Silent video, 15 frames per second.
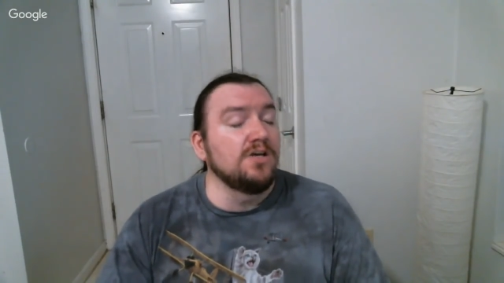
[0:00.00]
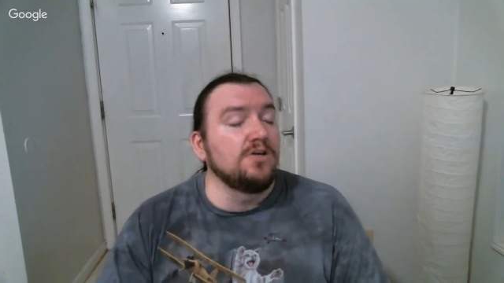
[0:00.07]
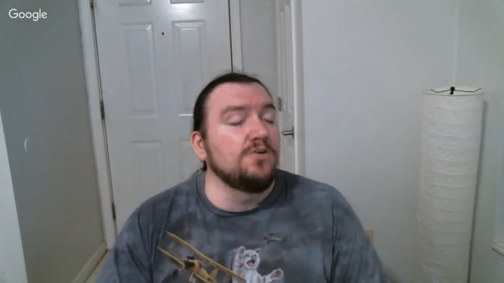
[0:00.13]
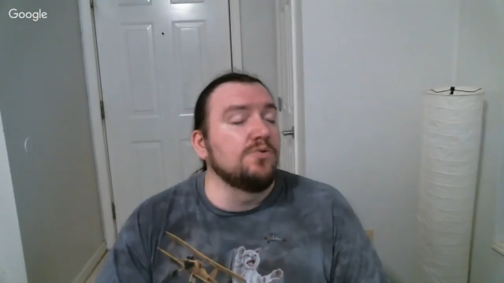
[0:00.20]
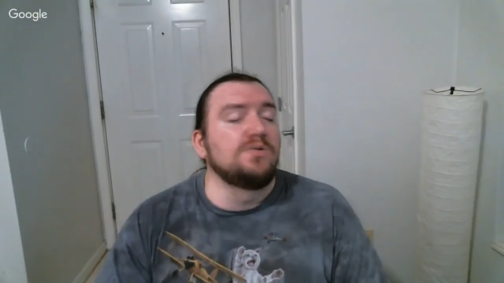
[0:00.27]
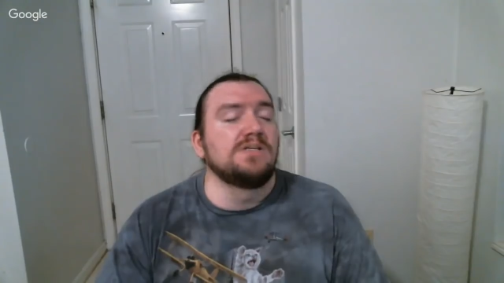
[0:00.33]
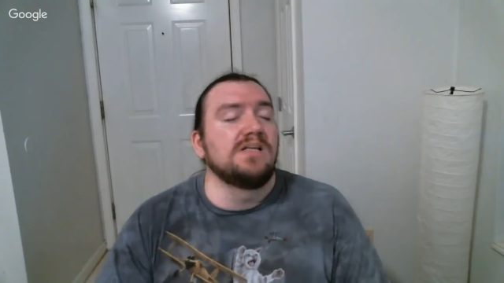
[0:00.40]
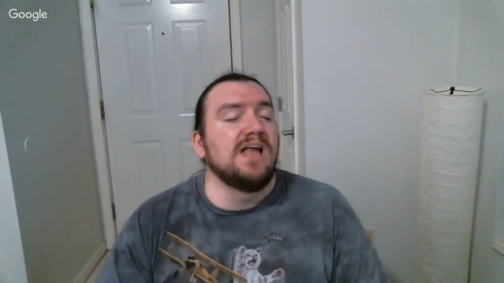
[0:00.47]

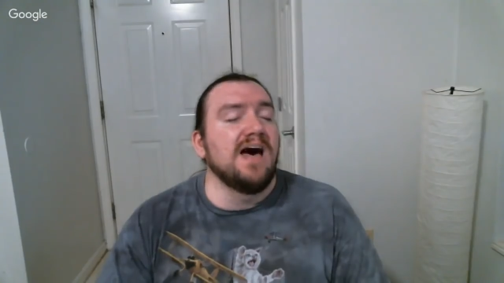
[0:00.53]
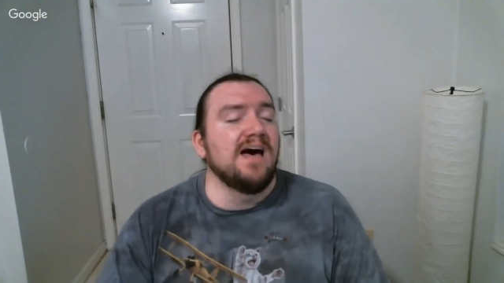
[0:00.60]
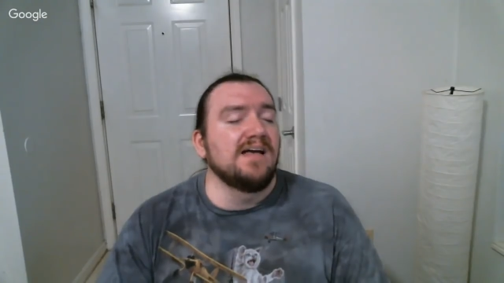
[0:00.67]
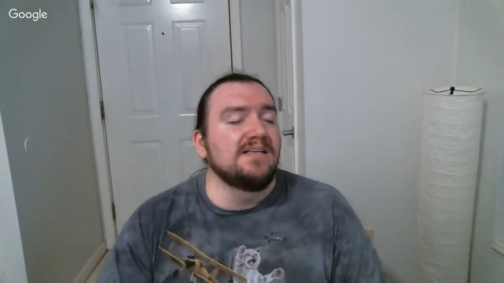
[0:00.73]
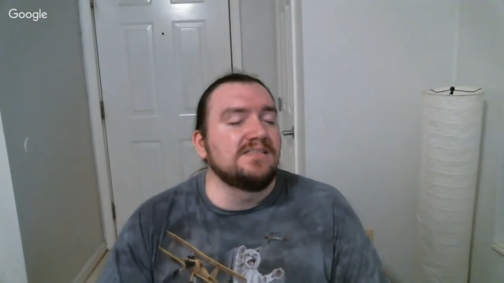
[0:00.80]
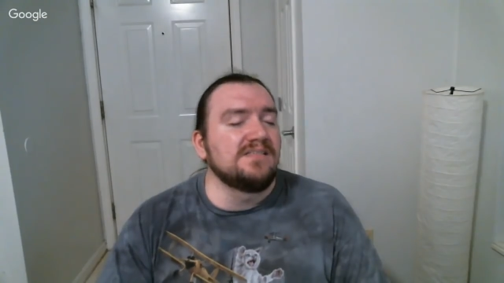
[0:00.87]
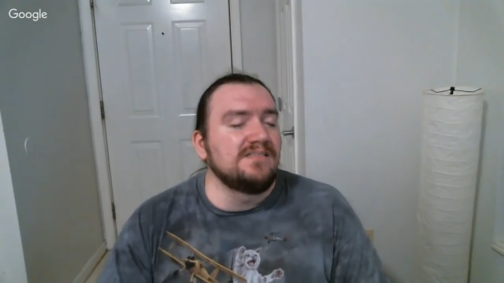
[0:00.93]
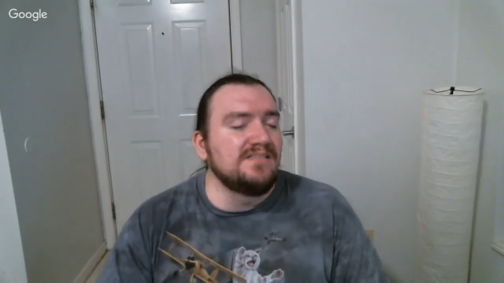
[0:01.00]

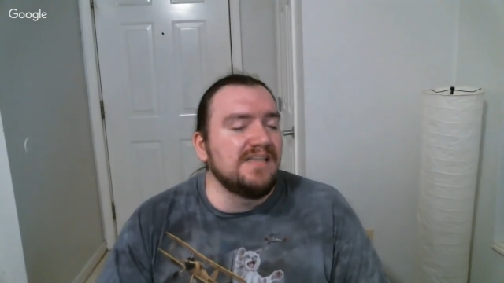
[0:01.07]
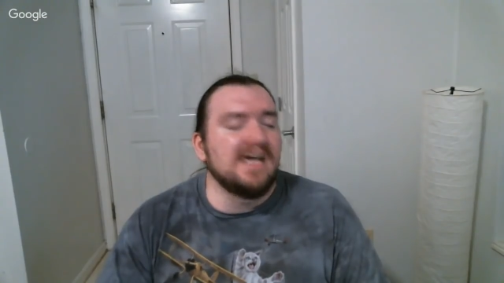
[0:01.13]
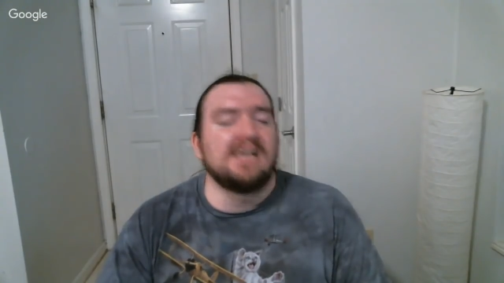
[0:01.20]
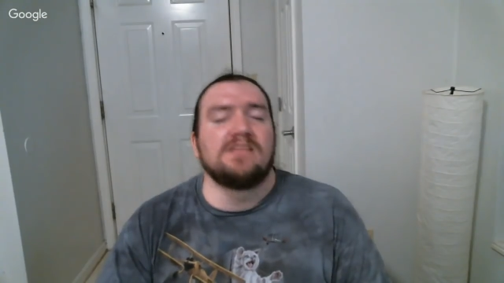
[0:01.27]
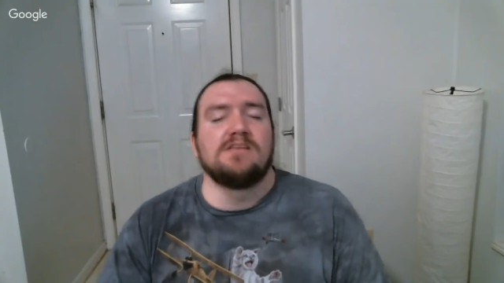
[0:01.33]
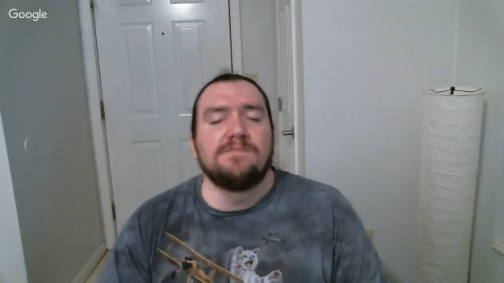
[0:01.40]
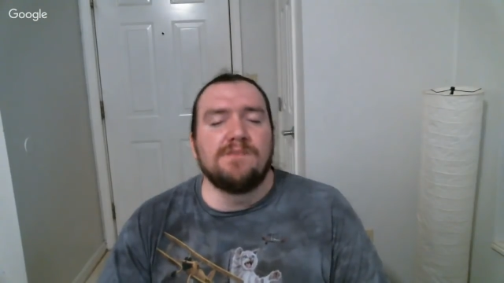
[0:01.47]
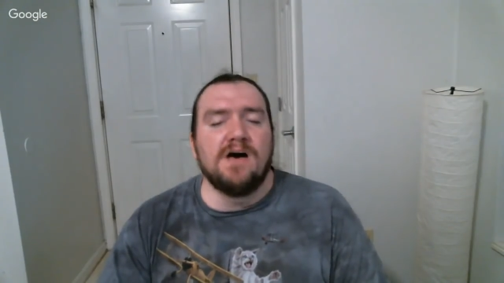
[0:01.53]
utilize the
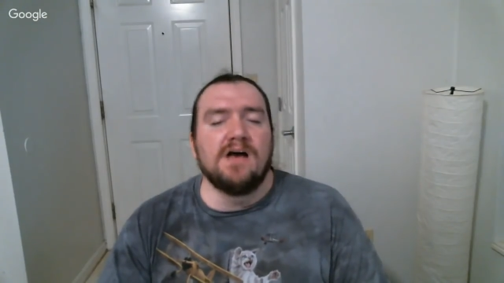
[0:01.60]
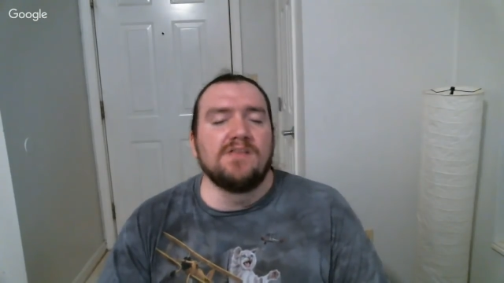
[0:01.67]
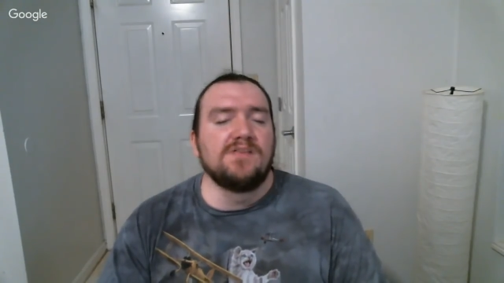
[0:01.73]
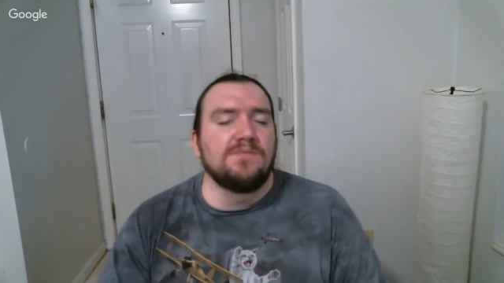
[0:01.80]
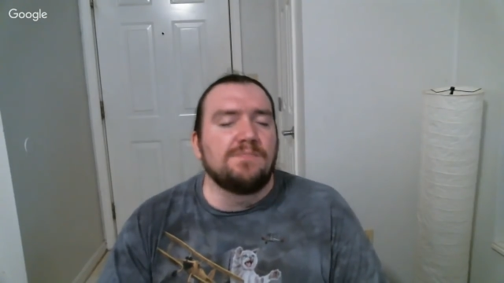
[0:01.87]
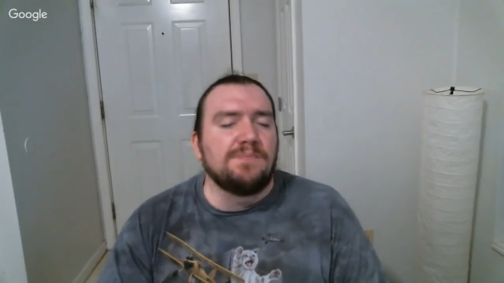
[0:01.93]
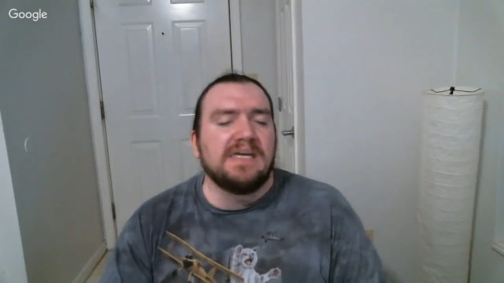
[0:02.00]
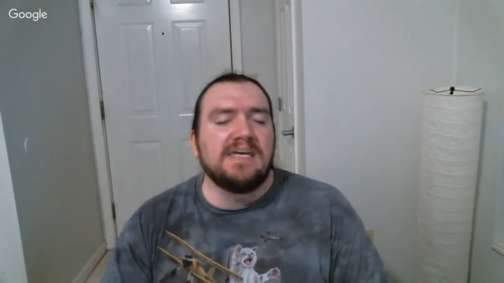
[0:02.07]
death of
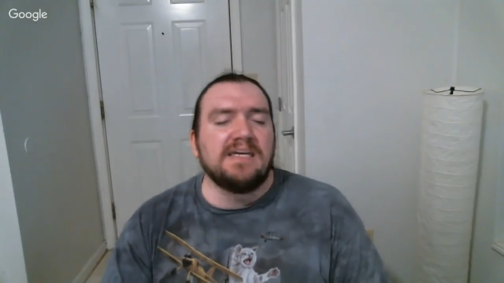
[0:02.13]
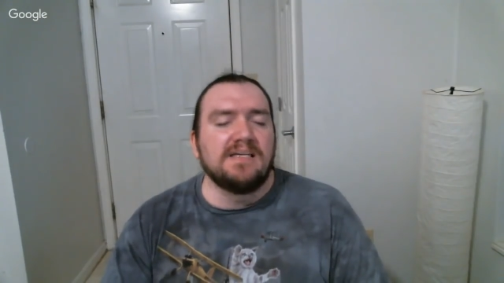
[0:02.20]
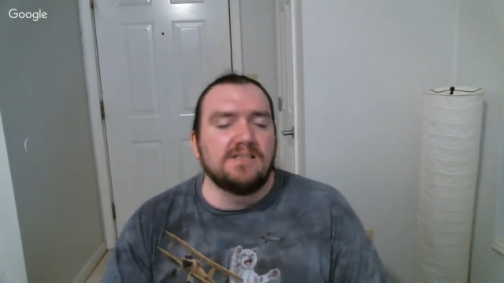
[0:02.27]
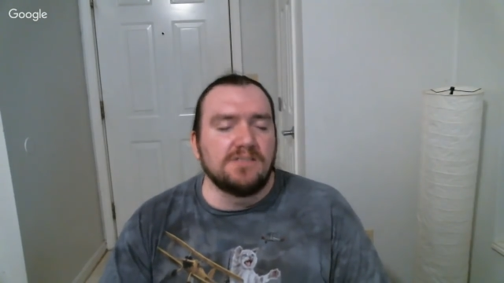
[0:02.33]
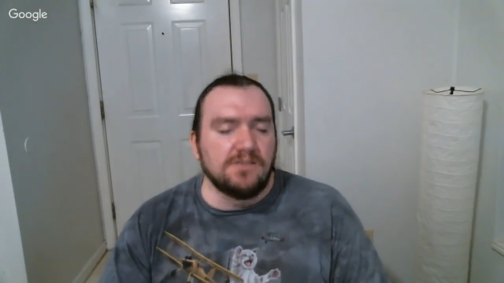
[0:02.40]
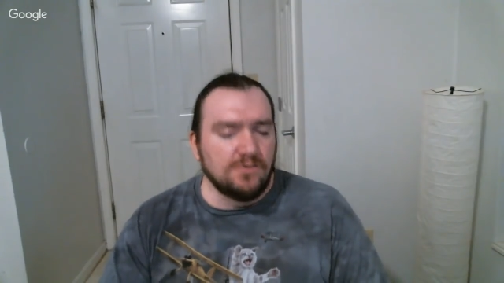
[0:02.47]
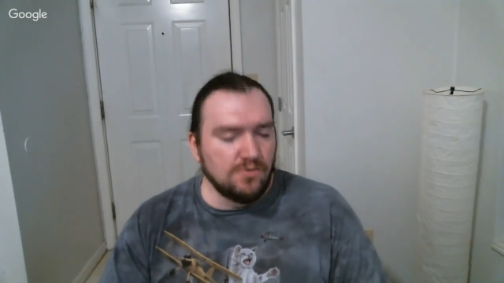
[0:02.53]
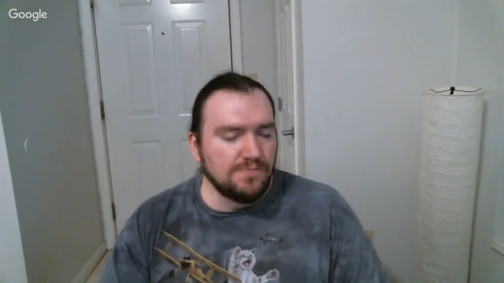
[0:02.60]
other
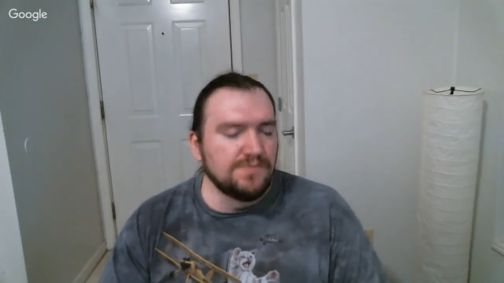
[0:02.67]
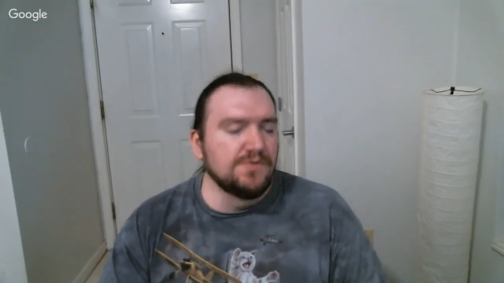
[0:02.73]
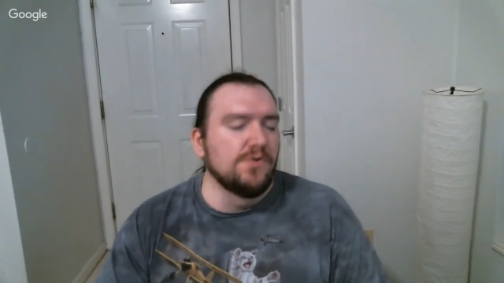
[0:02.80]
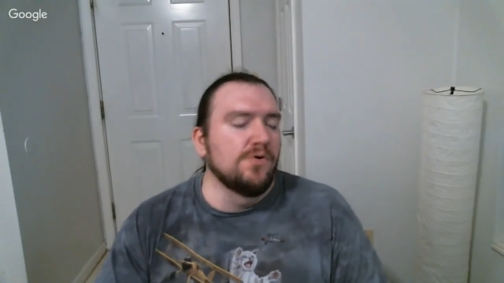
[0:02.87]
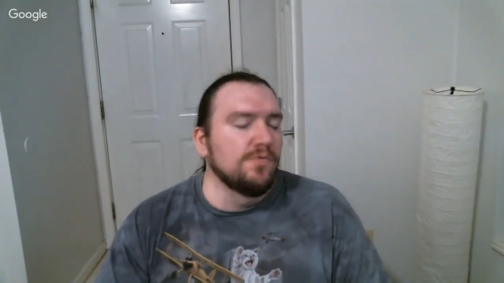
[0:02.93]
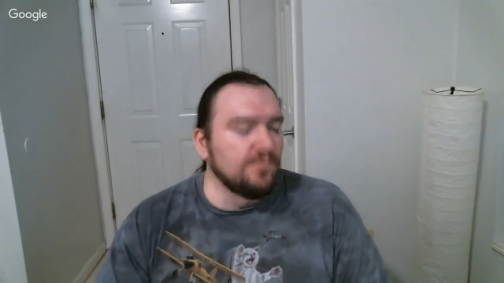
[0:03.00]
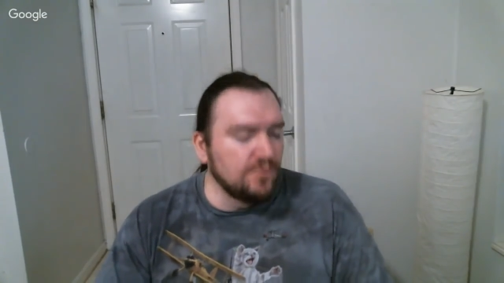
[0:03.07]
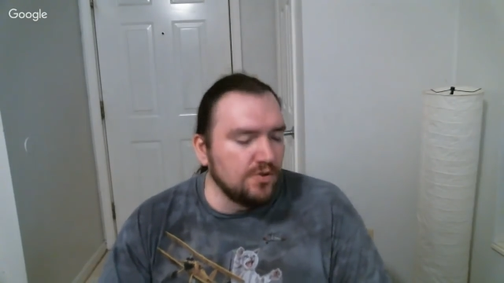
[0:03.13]
beings to
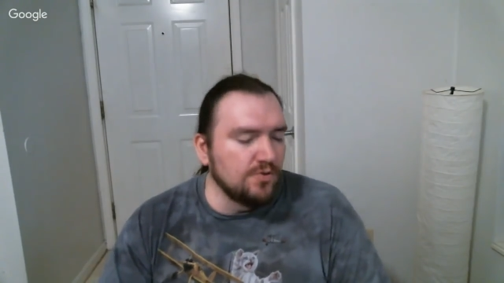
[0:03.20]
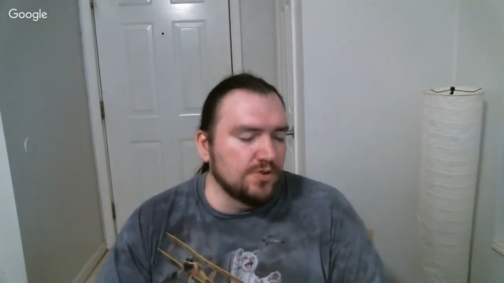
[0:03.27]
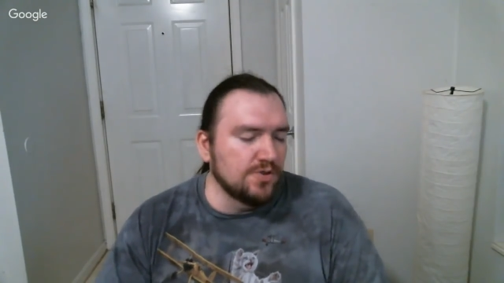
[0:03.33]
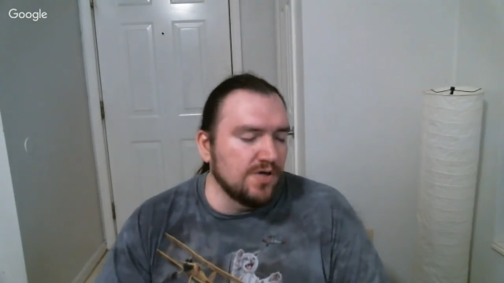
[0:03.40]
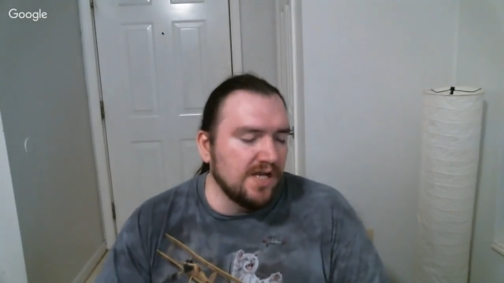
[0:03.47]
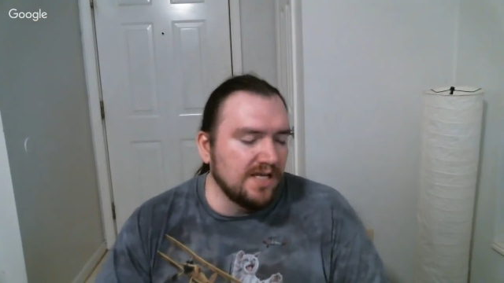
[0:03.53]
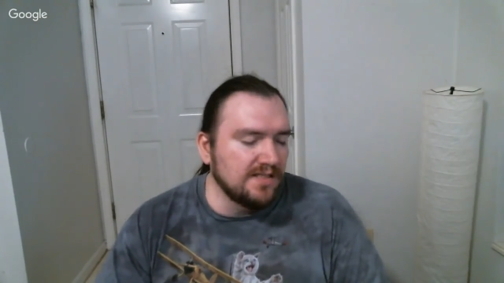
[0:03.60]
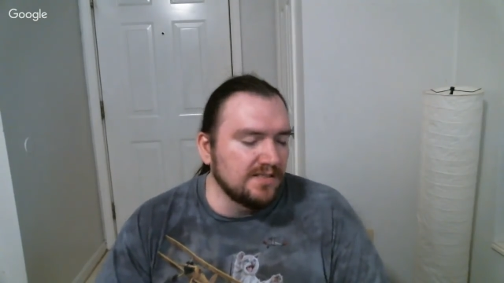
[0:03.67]
absorb
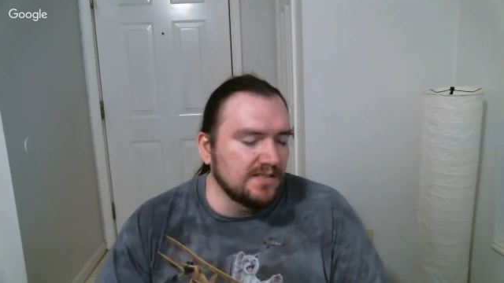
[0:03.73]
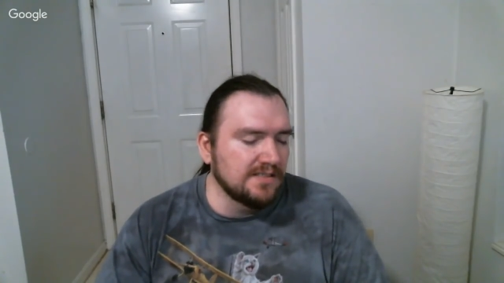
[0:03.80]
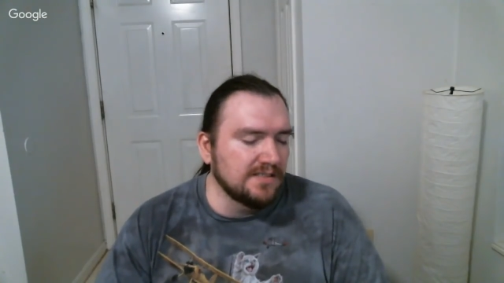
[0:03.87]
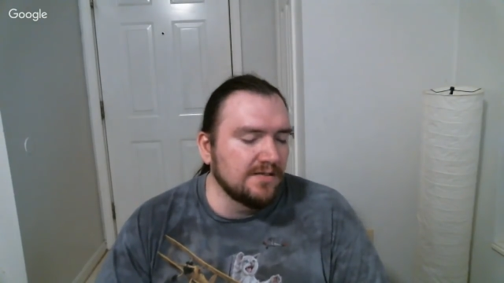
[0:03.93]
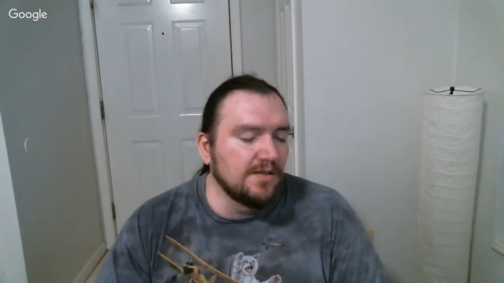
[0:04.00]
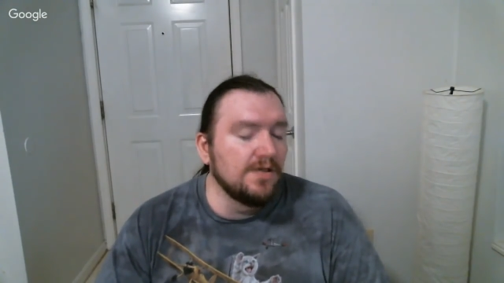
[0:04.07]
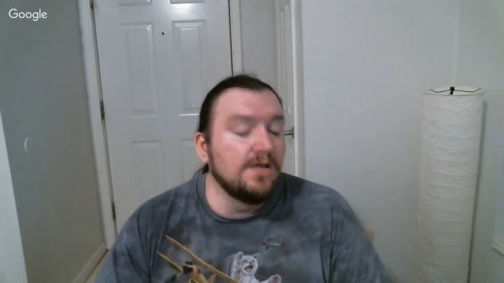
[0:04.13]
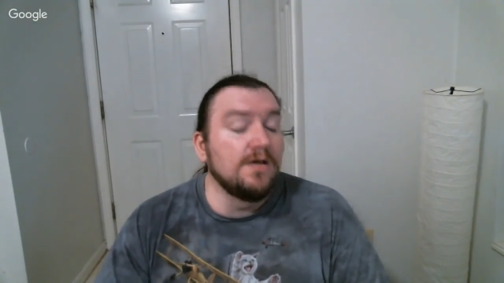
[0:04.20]
nutrients.